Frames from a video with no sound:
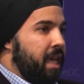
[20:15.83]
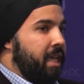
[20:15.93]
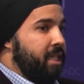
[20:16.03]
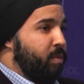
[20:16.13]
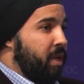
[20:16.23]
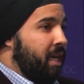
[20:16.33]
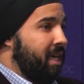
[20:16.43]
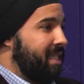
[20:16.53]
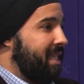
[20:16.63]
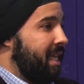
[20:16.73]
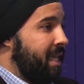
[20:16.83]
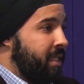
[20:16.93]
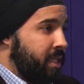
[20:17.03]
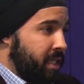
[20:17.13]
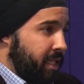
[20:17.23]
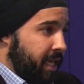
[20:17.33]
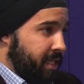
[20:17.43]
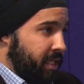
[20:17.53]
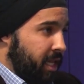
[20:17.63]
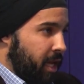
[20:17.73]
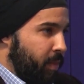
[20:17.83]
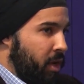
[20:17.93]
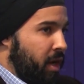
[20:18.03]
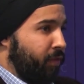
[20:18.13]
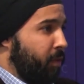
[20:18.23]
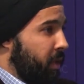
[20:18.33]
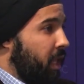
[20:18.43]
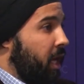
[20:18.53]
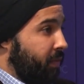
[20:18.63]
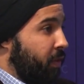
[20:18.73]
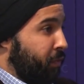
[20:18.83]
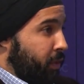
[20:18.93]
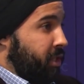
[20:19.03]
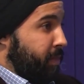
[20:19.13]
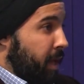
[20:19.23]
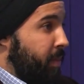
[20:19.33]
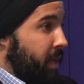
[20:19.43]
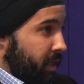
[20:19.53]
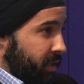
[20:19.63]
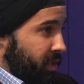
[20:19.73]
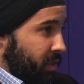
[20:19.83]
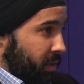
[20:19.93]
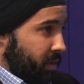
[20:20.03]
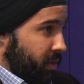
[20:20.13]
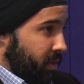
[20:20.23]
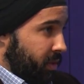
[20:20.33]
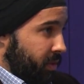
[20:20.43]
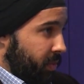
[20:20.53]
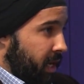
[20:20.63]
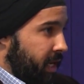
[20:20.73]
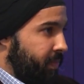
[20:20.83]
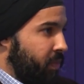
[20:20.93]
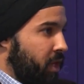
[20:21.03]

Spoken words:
is because it insulates them from a lot of the First Amendment concerns, right?